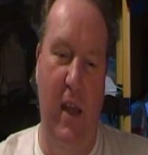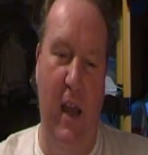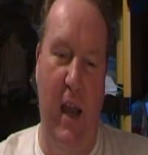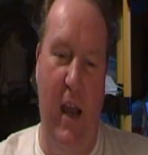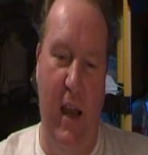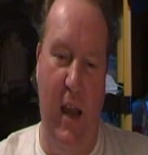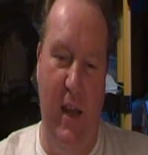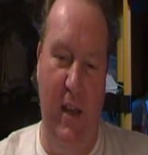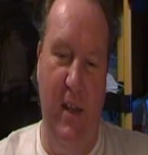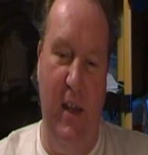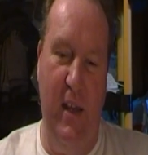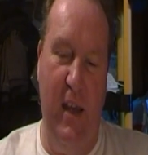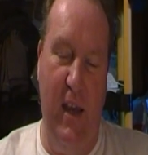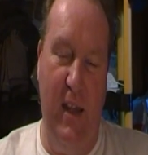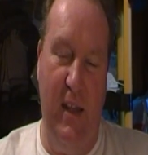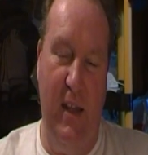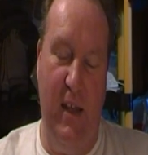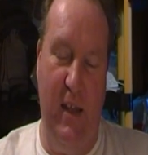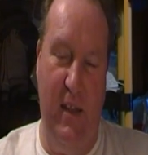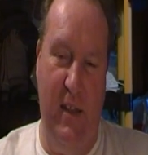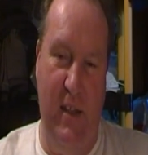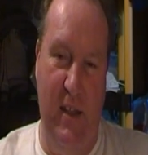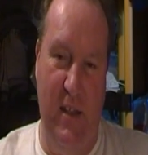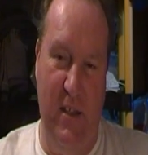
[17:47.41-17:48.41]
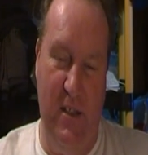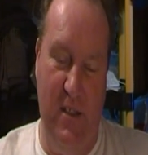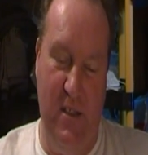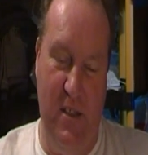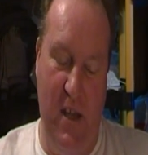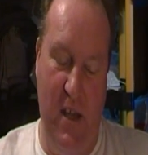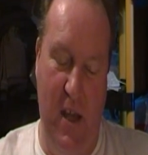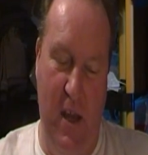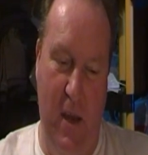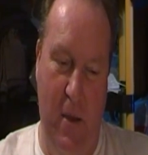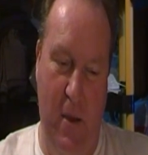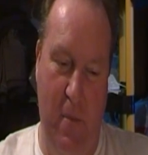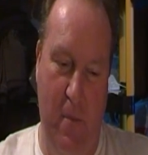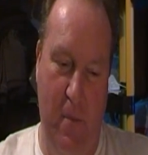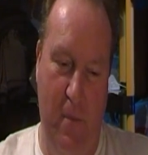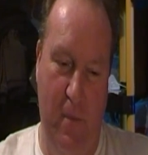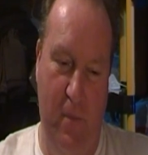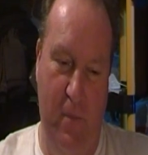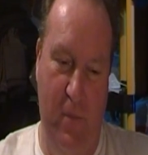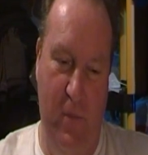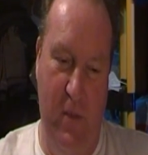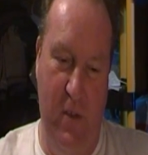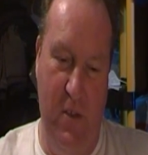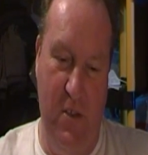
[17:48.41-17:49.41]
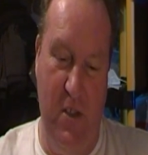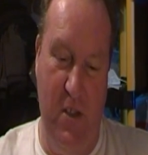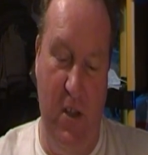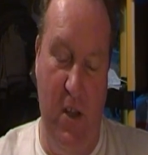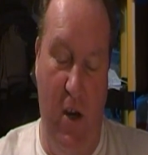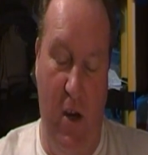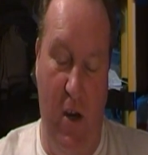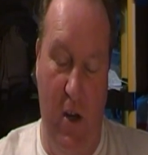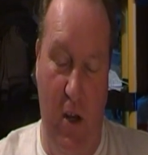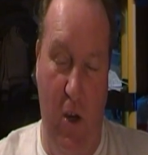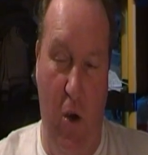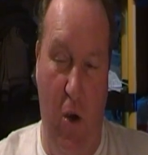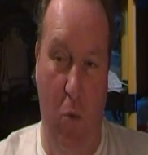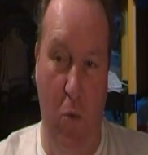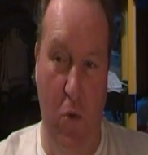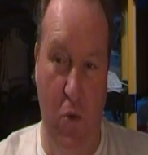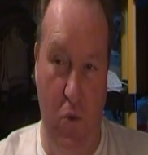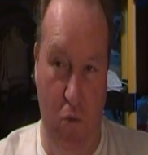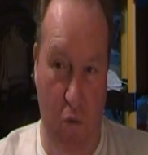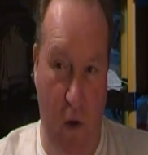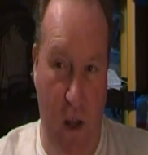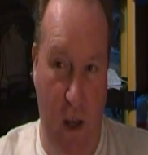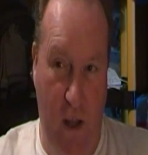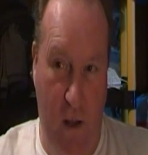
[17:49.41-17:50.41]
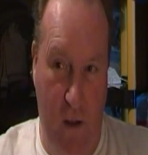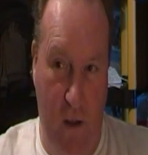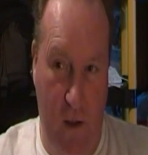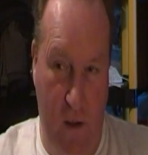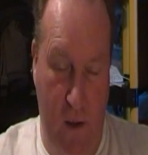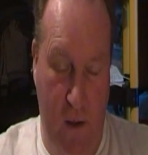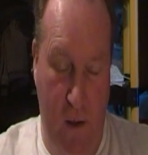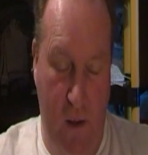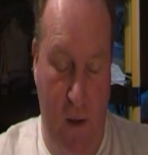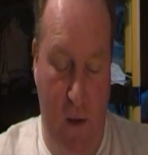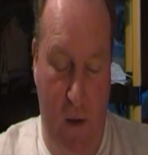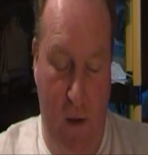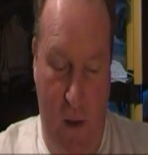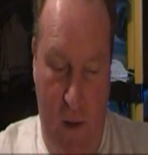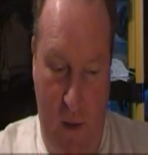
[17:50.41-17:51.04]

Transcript: the idea that this scenario was real.